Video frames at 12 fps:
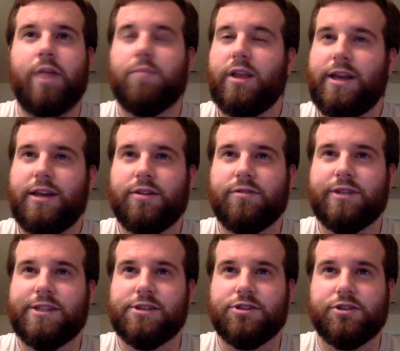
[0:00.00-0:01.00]
blanking on the
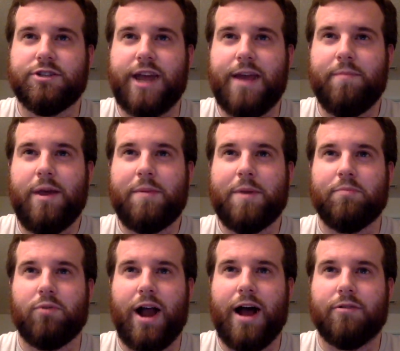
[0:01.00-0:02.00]
researcher's name, maybe
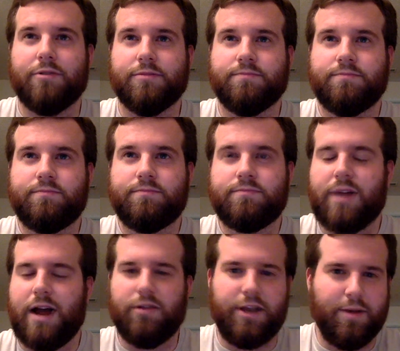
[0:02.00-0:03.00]
Brown.
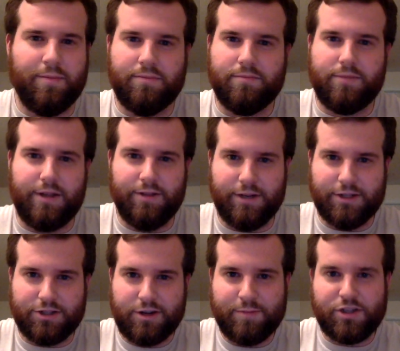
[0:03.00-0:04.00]
I'll link him in the
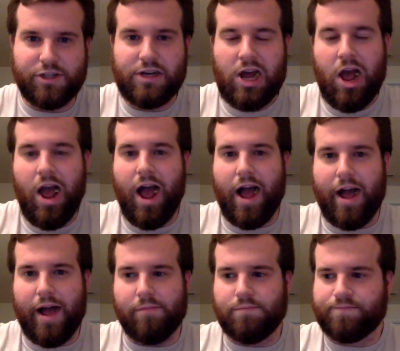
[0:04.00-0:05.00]
description.
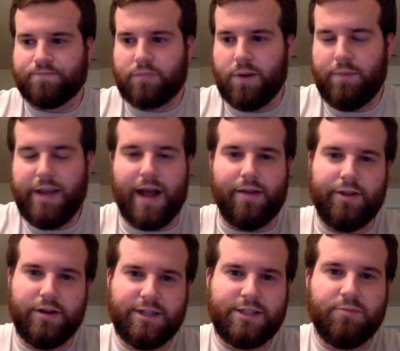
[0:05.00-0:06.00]
But yeah,
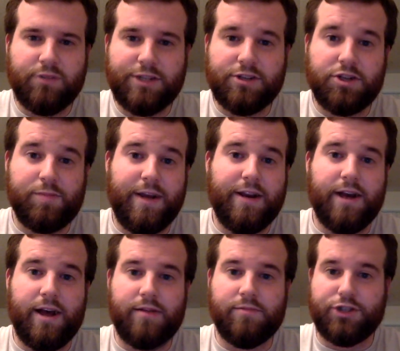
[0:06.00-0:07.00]
there is some research being
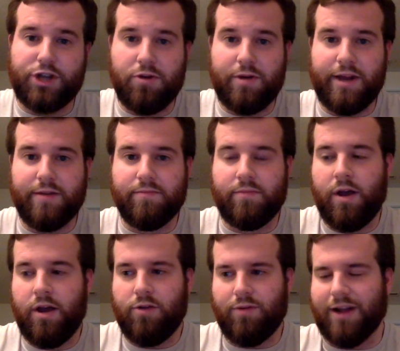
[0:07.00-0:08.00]
done showing,
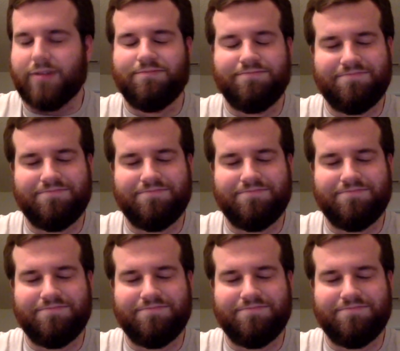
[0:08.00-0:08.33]
well,